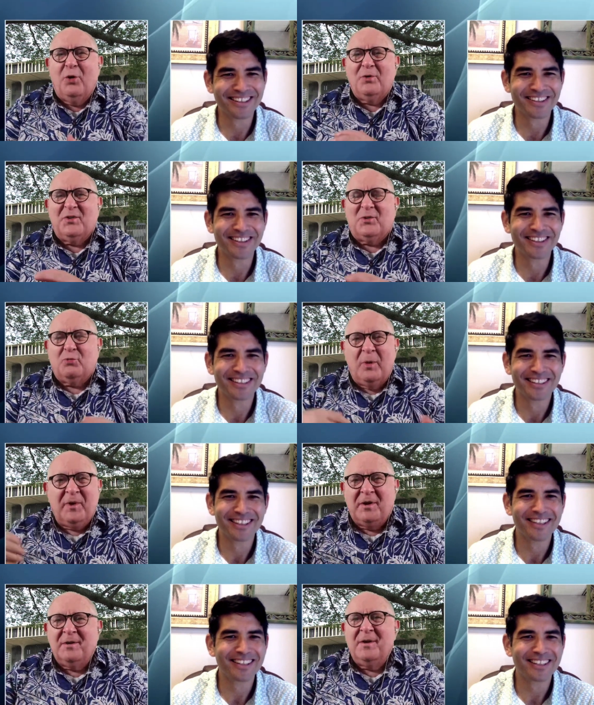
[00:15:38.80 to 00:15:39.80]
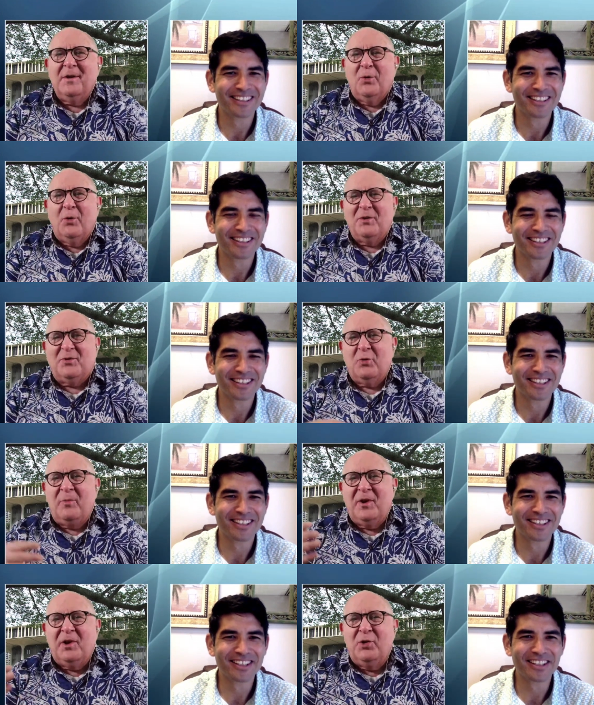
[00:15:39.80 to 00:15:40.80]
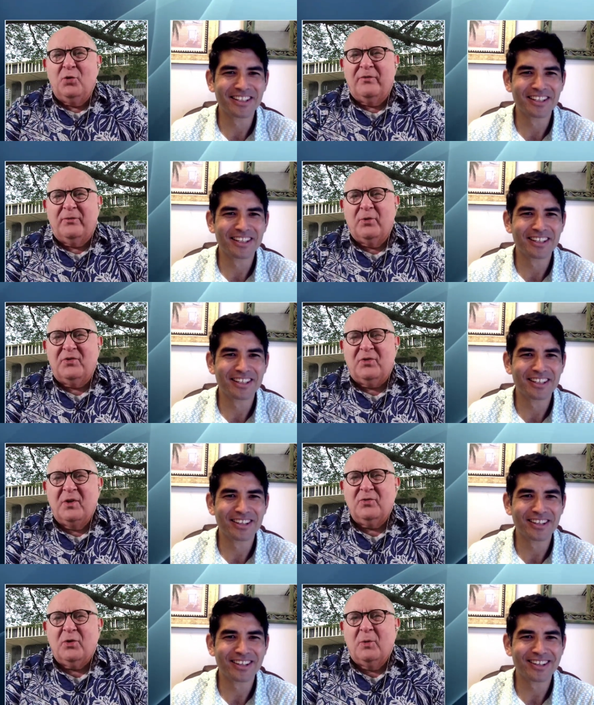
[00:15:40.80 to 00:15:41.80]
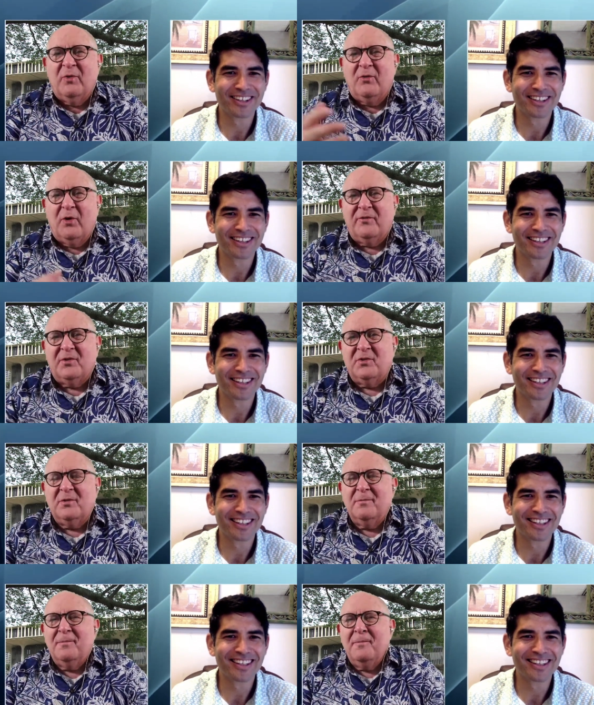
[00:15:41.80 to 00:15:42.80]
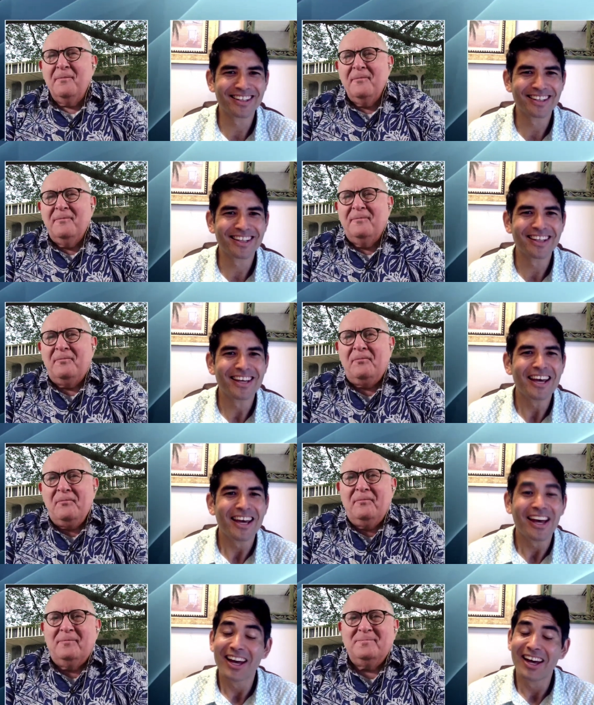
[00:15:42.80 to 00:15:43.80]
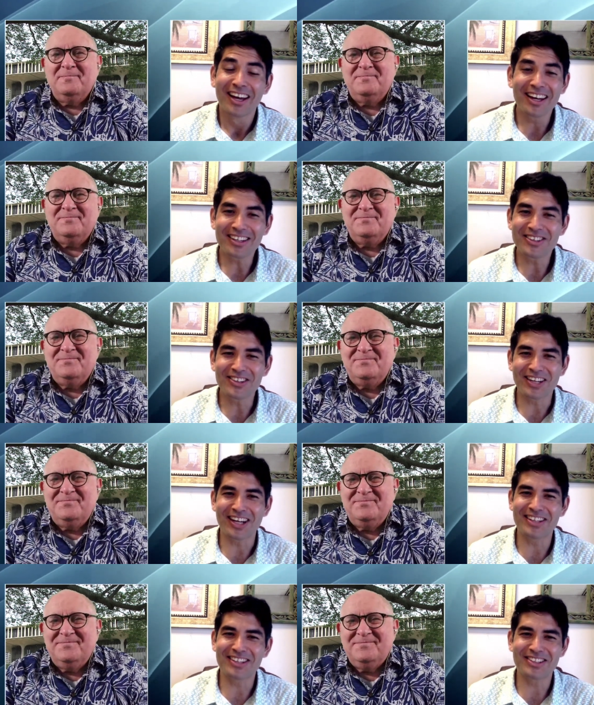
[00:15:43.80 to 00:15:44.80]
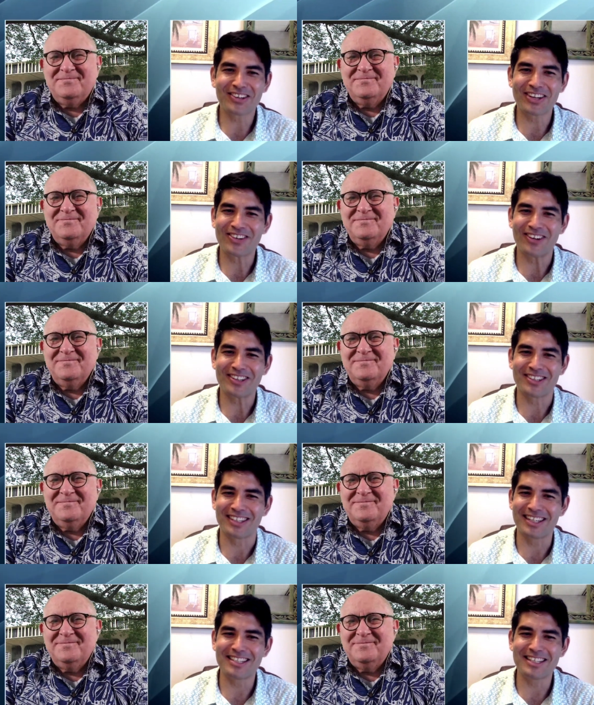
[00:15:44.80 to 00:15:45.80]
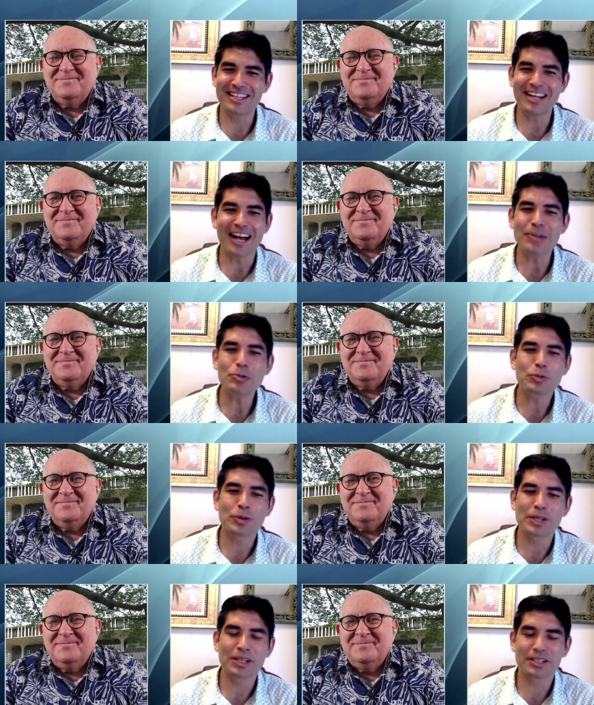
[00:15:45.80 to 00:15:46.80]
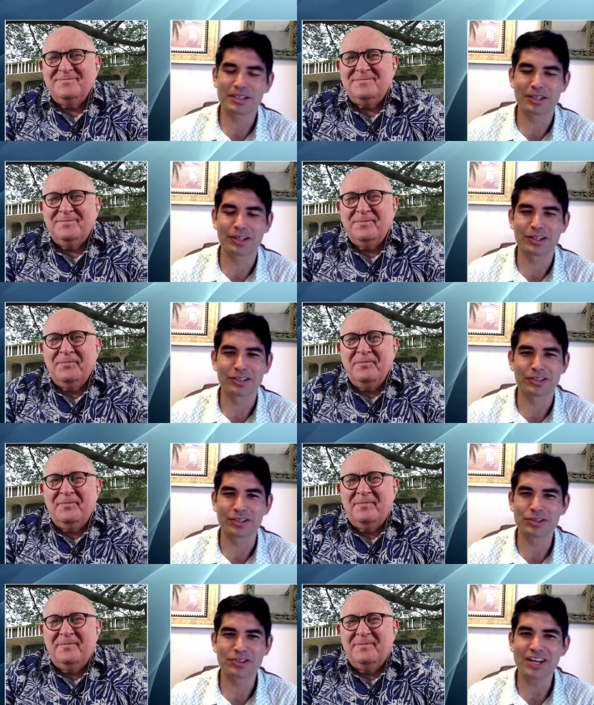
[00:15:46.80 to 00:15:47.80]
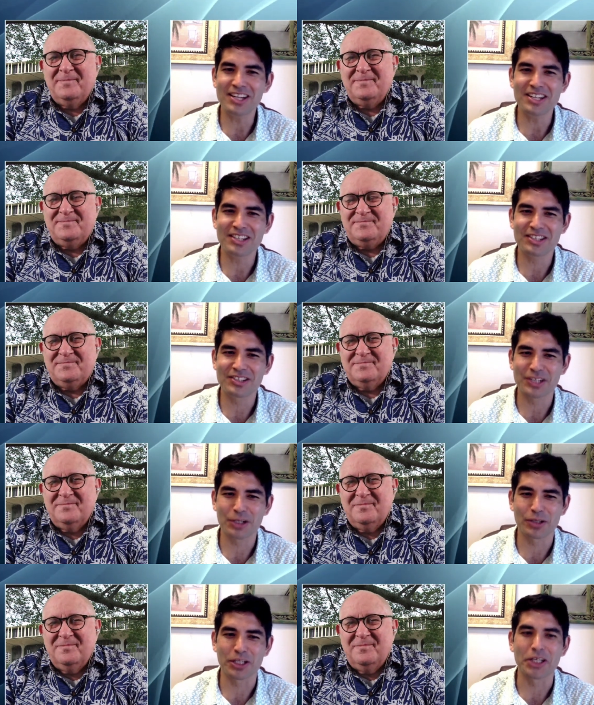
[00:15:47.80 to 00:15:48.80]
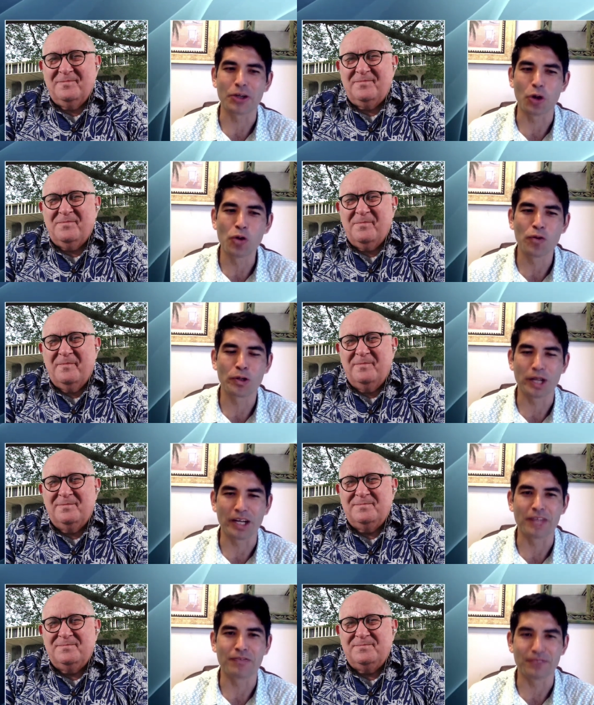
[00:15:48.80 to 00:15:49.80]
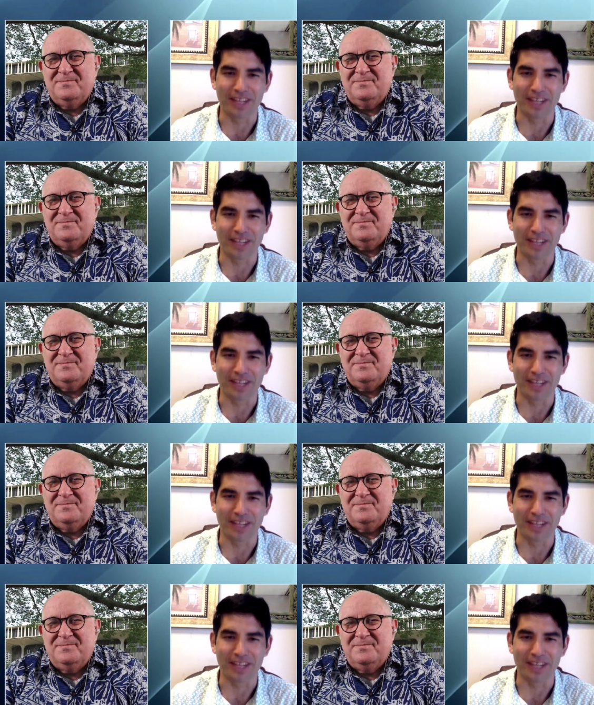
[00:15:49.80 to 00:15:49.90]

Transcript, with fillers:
Speaker 1: all swimming all swimming in your first term of office?
Speaker 2: Yeah, no, that, and that's a great question, and and I don't think there there's not necessarily an overnight